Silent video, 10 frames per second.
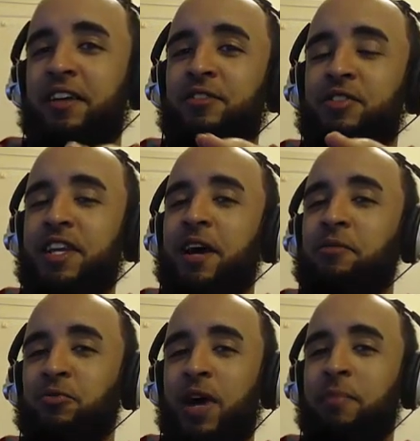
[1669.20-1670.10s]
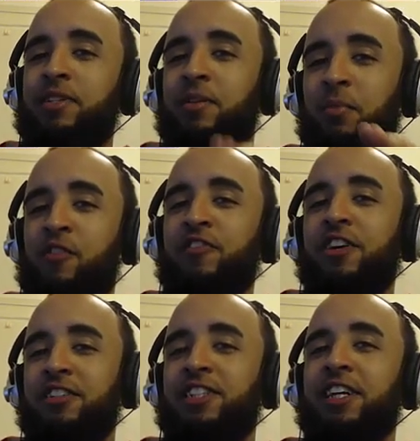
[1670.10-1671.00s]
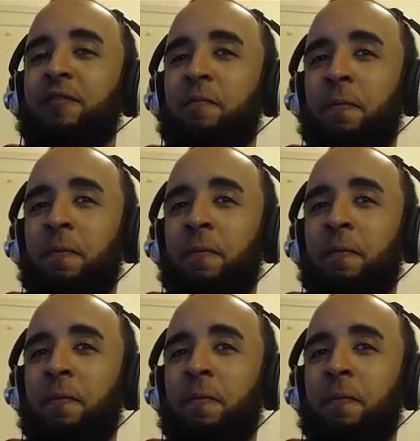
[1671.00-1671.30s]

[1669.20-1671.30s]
You see, I was rapping to both of y'all shit.